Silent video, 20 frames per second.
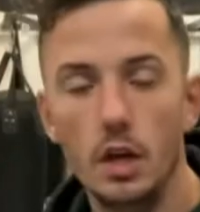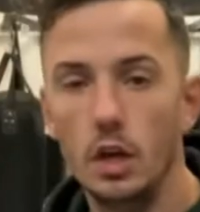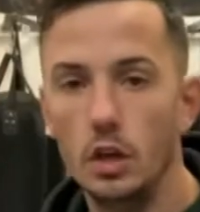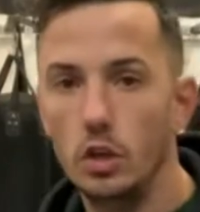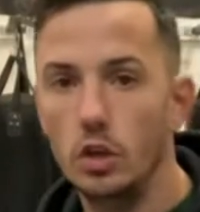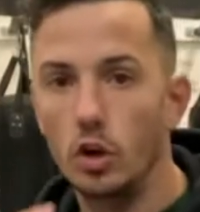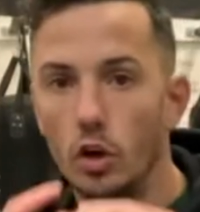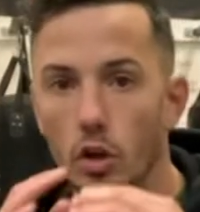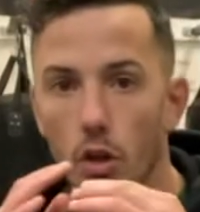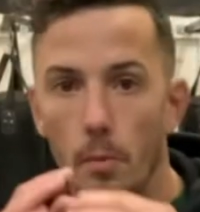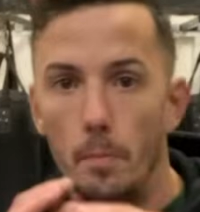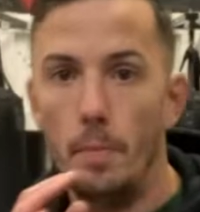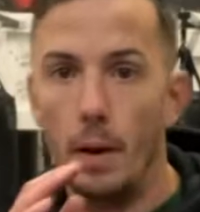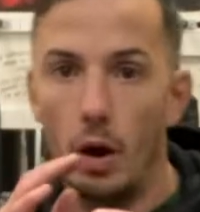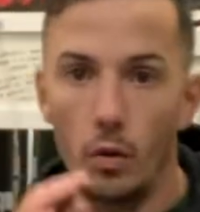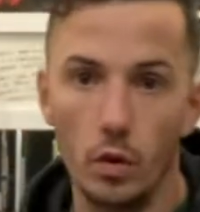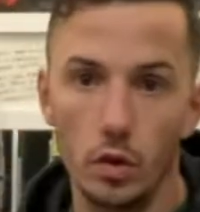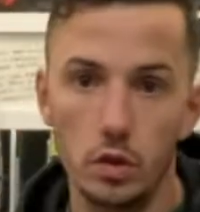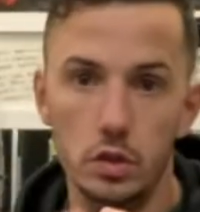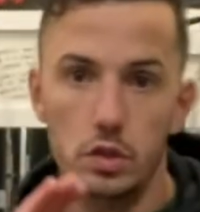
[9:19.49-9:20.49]
You got the
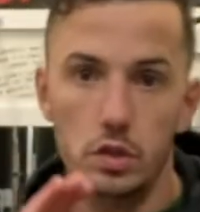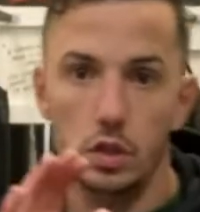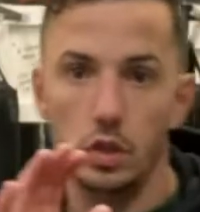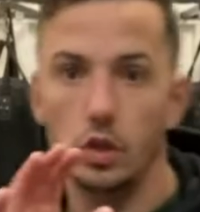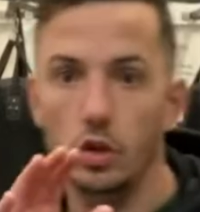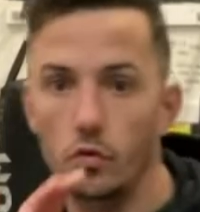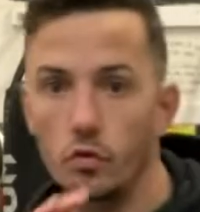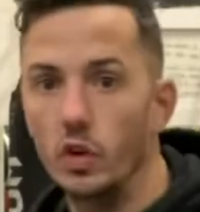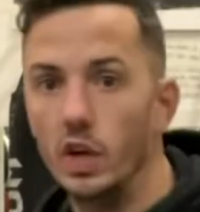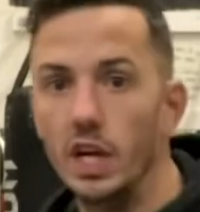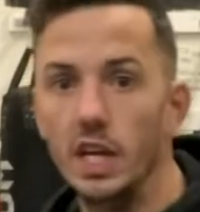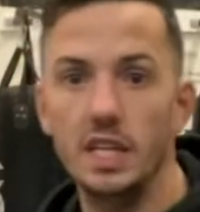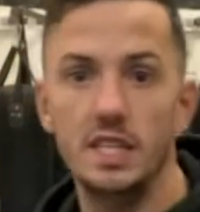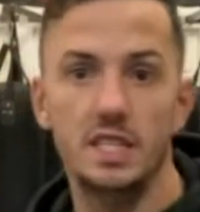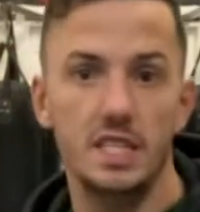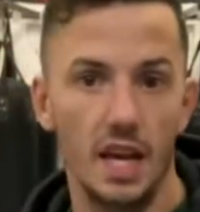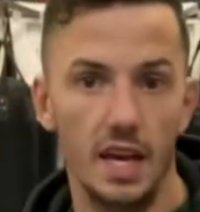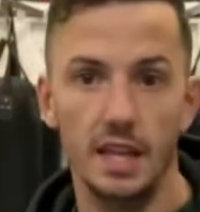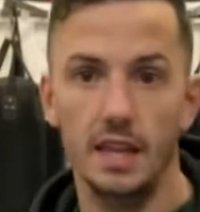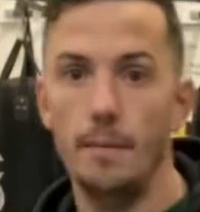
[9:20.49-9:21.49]
belt on, so you can really
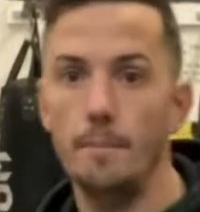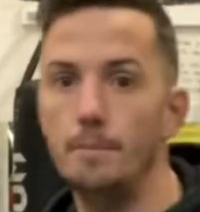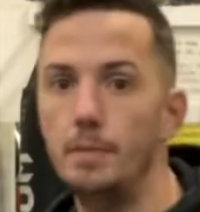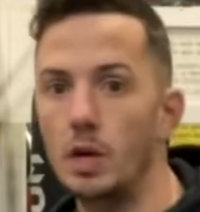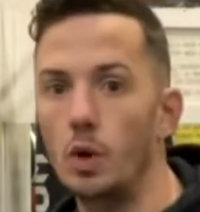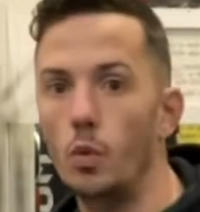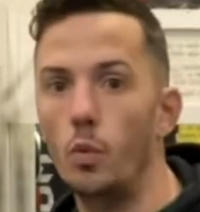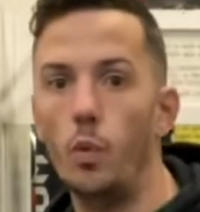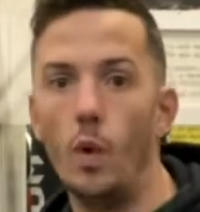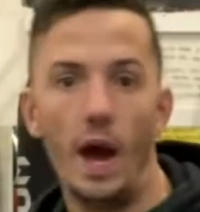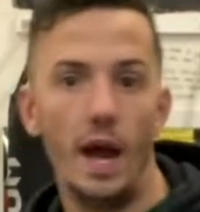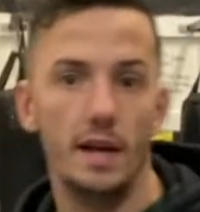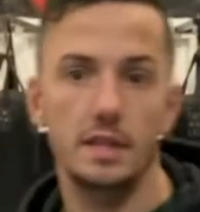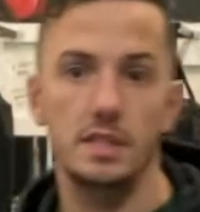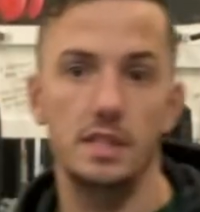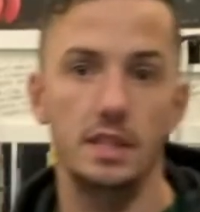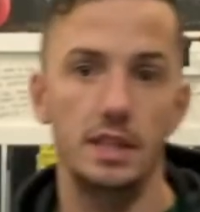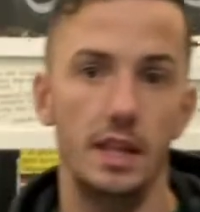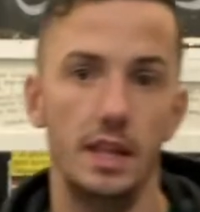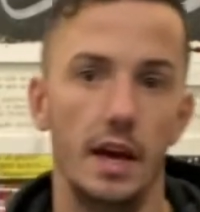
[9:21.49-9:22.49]
take them big whacks
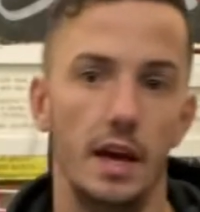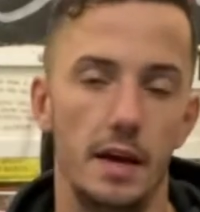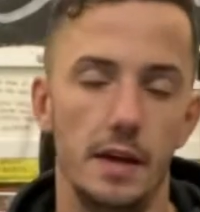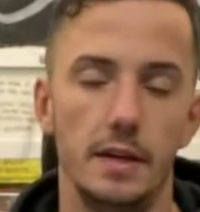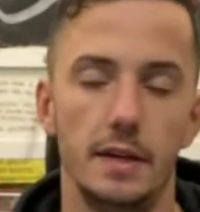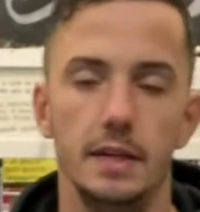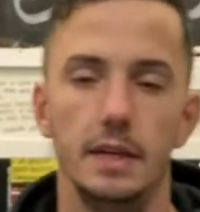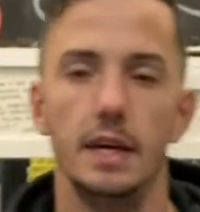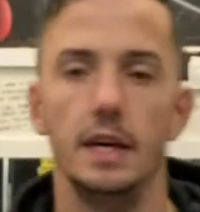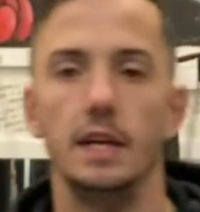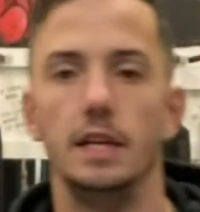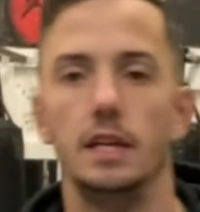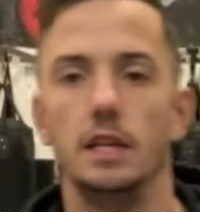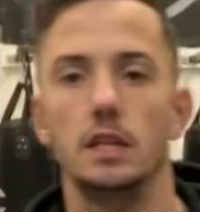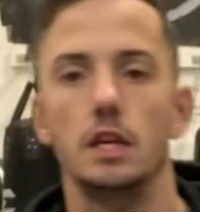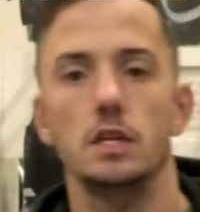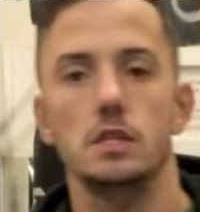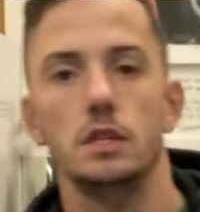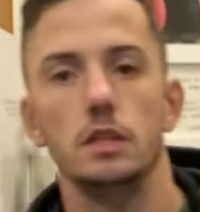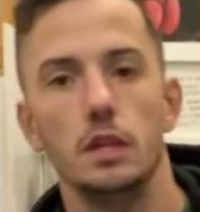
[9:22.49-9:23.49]
in there, and it
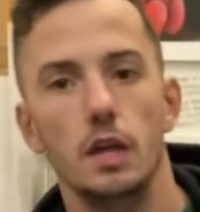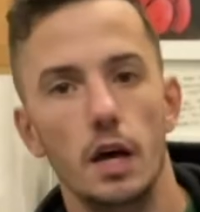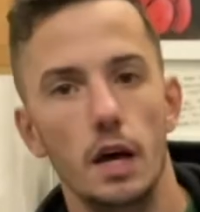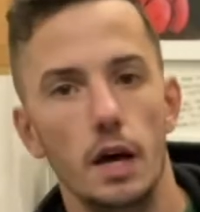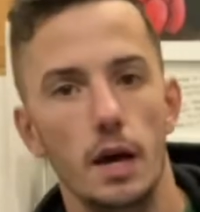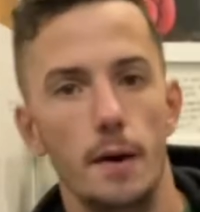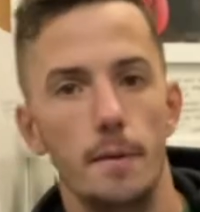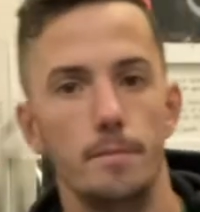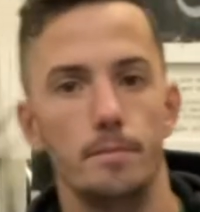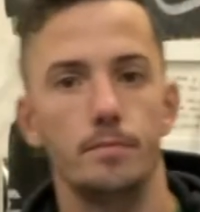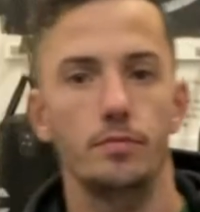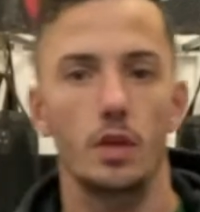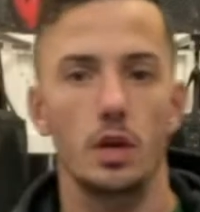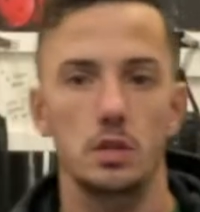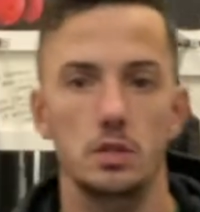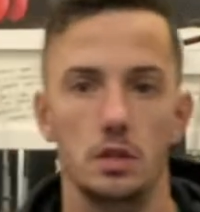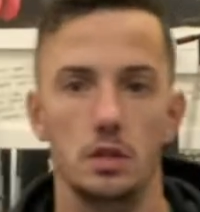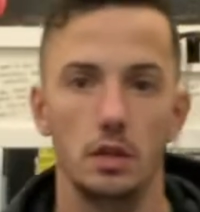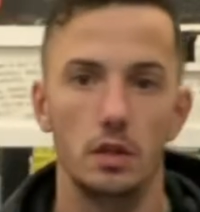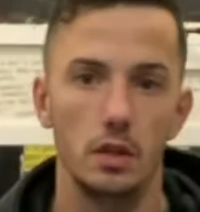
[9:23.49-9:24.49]

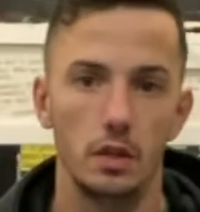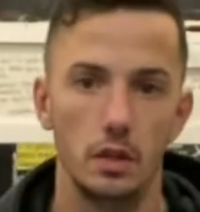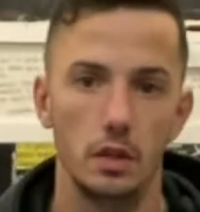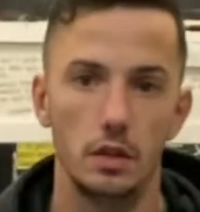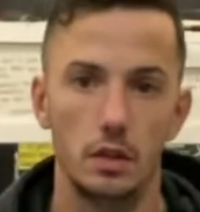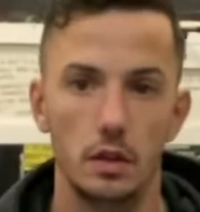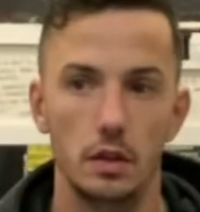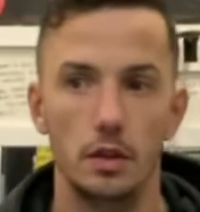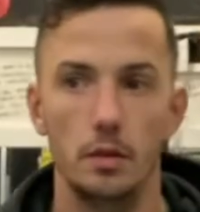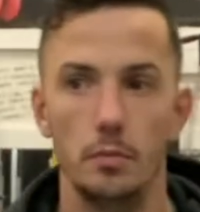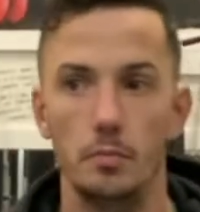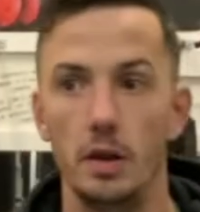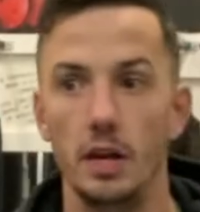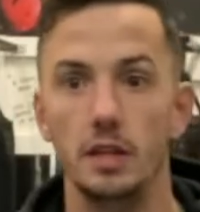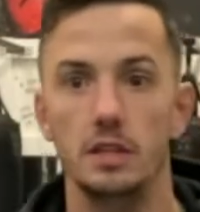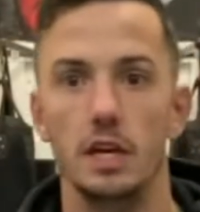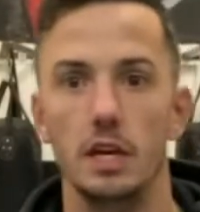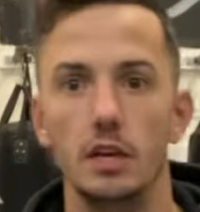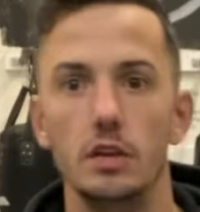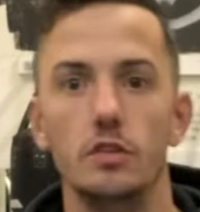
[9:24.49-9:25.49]
doesn't
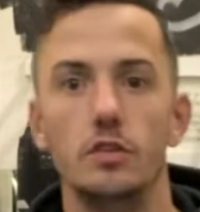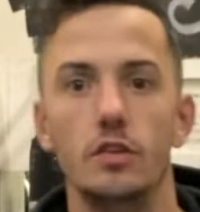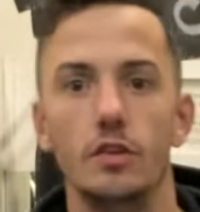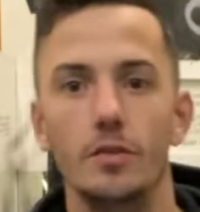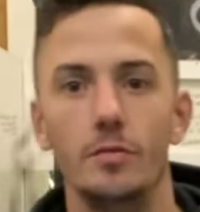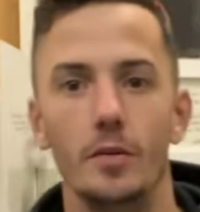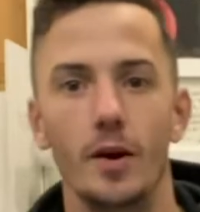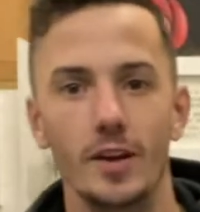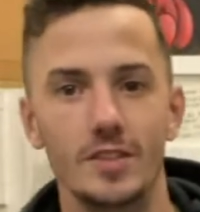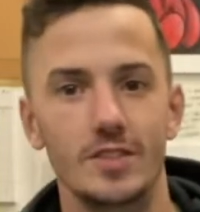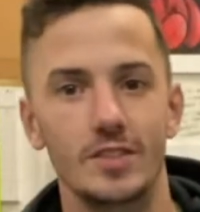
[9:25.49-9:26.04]
debilitate you too much.